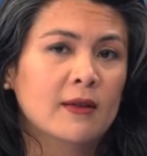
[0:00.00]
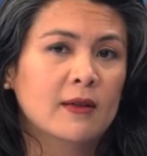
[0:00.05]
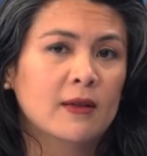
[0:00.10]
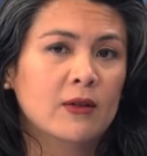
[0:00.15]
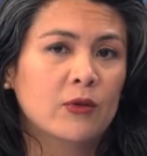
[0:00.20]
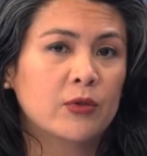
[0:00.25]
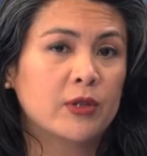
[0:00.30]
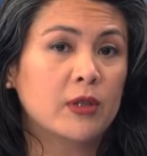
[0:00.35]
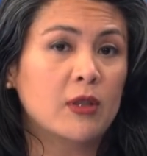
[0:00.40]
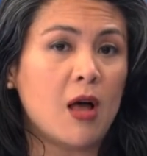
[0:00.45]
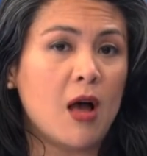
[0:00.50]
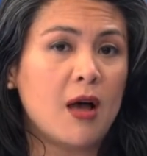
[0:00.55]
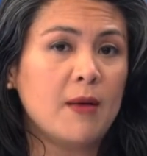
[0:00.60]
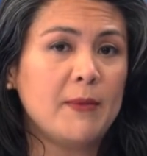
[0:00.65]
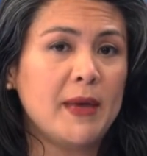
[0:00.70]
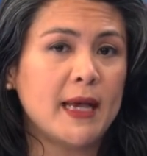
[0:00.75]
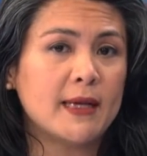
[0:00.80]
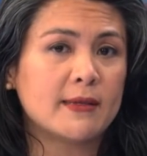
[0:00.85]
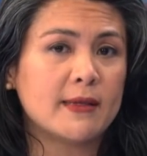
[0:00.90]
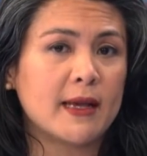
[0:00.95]
Well, the law
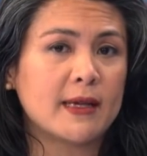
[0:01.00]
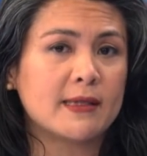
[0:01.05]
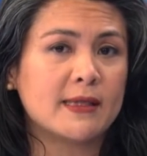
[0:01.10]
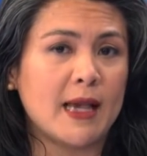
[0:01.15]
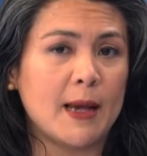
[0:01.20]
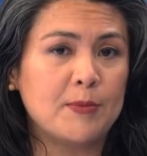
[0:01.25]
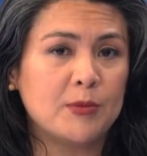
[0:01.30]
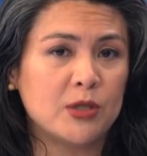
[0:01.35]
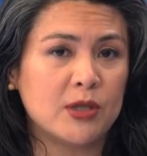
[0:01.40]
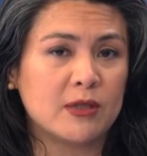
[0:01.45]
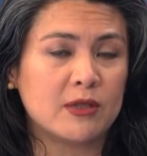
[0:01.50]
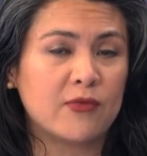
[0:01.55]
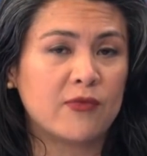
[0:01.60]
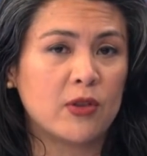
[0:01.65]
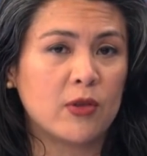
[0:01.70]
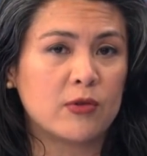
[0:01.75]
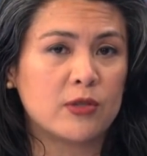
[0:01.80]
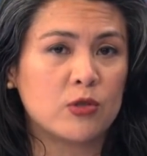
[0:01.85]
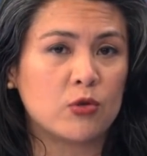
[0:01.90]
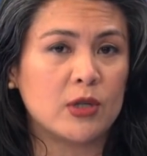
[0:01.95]
makes exceptions
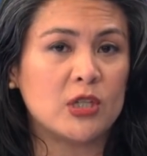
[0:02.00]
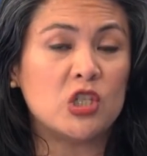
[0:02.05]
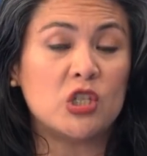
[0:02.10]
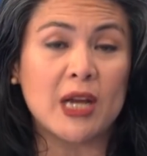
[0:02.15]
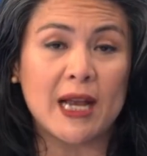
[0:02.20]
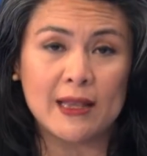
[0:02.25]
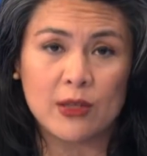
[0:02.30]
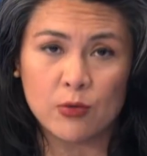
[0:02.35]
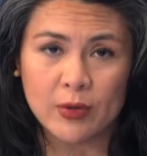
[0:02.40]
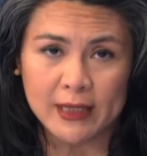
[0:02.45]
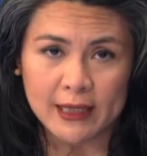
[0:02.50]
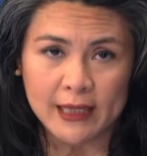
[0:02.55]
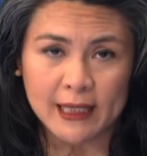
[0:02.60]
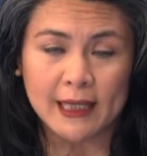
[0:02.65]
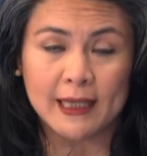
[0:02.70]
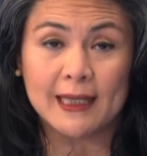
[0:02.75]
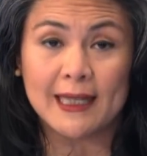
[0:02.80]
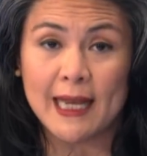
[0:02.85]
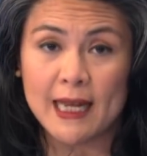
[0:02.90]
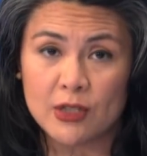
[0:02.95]
for those who are
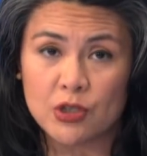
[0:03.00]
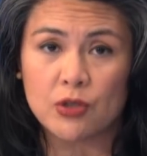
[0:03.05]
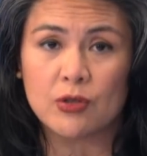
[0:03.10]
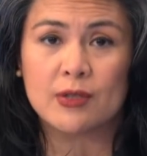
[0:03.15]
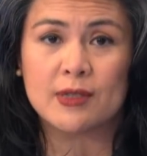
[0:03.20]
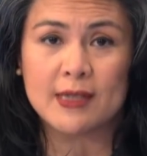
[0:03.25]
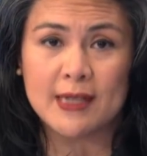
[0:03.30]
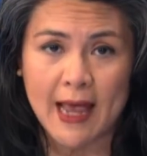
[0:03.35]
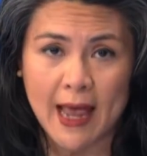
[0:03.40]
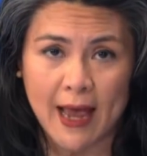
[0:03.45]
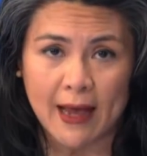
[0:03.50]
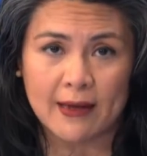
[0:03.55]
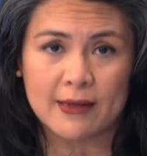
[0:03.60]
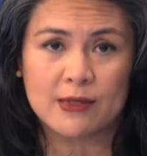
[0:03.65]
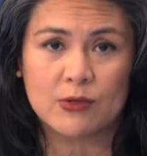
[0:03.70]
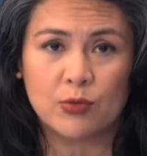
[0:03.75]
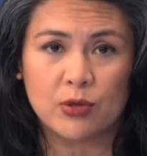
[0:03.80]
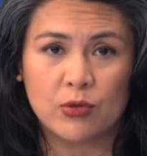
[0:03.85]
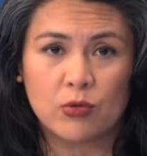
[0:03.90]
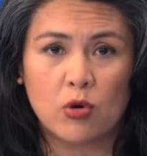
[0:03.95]
genuinely
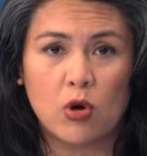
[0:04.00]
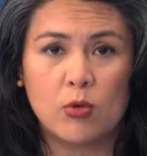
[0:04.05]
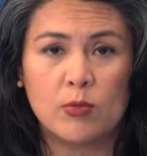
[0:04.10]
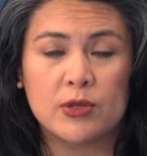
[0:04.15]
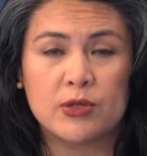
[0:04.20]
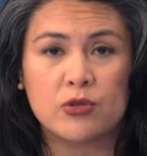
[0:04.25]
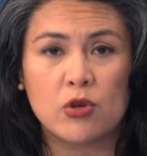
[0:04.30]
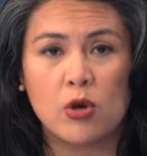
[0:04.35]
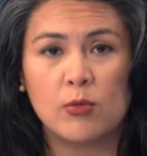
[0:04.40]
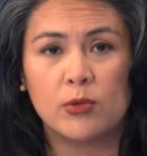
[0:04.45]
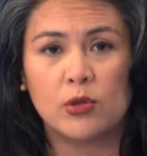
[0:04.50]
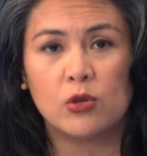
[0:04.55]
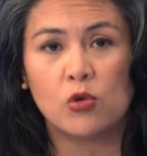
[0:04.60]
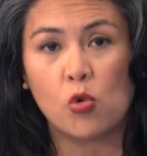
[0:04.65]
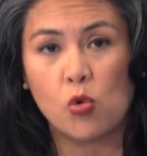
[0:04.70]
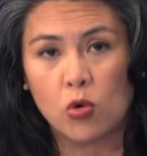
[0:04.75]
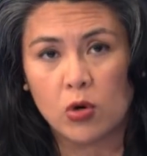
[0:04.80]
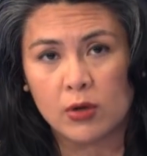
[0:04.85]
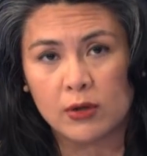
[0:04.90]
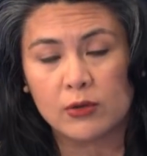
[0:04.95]
intersex with
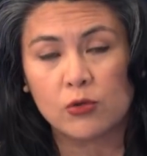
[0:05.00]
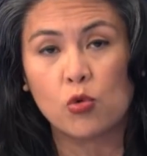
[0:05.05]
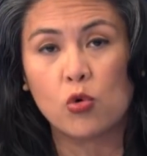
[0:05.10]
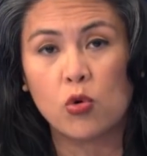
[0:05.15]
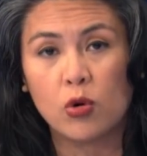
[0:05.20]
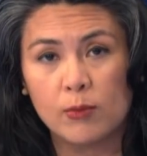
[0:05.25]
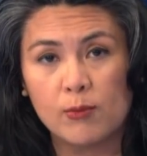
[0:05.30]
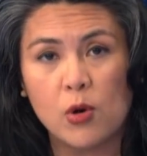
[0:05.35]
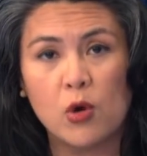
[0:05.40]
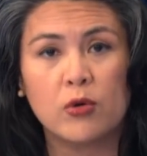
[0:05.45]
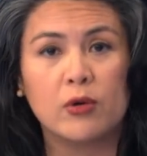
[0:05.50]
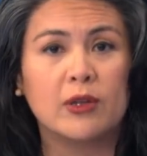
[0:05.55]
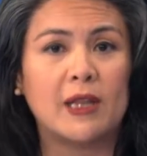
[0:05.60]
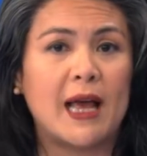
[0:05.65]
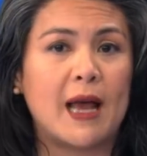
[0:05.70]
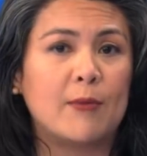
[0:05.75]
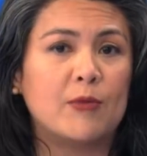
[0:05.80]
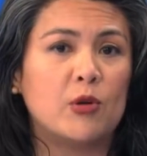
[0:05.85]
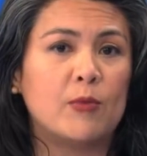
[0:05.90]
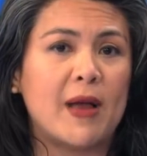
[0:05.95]
chromosomal or
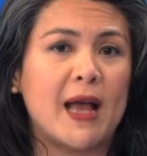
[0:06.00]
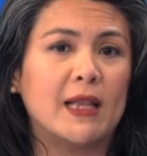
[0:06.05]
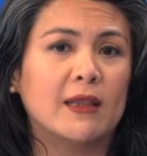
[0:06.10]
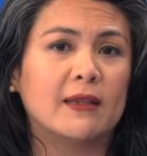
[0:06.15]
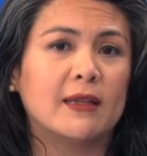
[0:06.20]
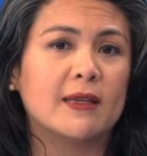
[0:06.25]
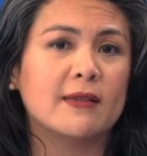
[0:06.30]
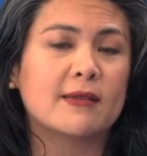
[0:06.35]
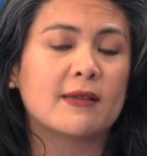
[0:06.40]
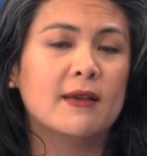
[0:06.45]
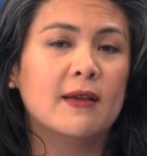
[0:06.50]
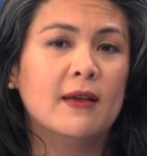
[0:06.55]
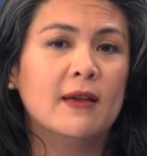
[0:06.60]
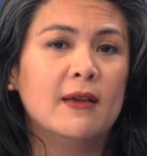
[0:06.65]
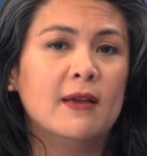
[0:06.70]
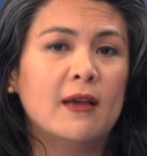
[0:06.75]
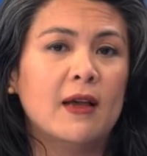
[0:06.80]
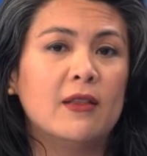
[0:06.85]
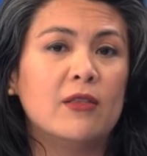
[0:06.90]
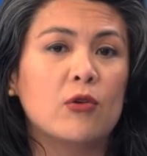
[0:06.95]
hormonal abnormalities,
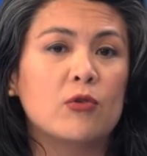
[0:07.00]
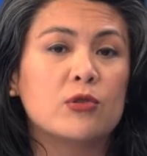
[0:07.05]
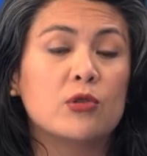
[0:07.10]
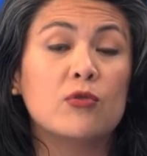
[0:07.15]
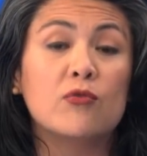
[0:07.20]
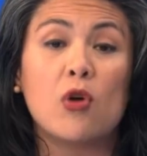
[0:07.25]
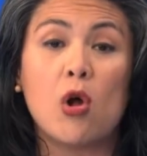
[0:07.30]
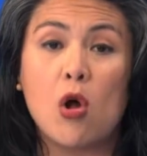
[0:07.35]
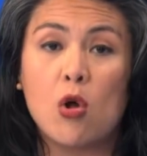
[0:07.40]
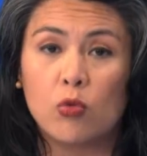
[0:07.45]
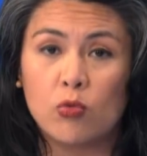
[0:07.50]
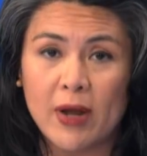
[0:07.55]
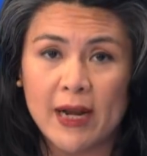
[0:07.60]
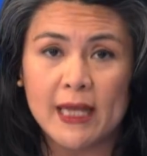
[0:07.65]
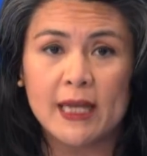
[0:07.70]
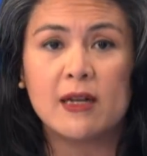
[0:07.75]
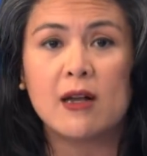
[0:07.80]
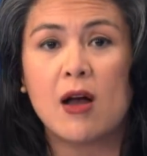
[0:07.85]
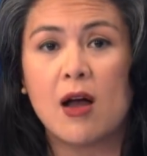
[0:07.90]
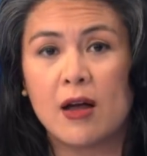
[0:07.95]
and those who've
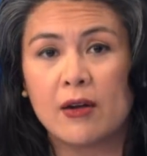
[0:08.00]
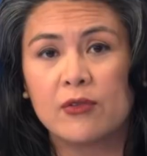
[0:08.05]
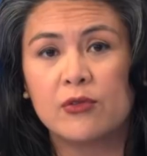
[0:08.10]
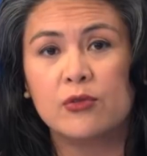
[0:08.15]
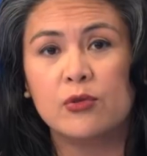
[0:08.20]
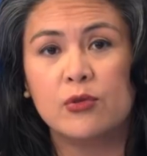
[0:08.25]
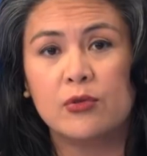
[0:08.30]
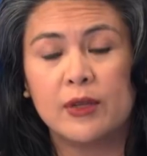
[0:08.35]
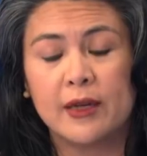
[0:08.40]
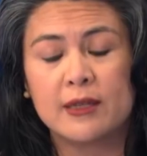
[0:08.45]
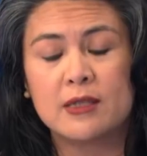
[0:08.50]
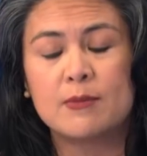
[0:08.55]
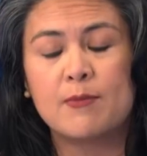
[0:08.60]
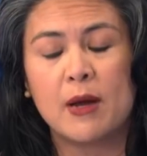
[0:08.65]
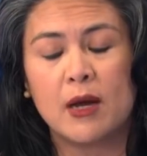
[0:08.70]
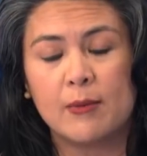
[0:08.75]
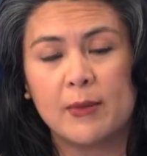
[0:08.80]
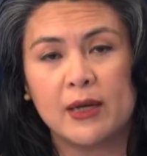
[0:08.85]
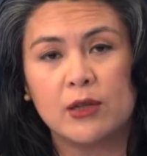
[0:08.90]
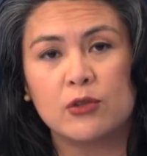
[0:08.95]
already gone through the
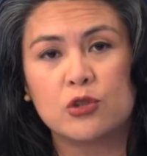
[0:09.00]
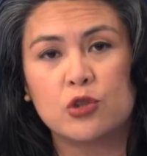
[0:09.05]
experimental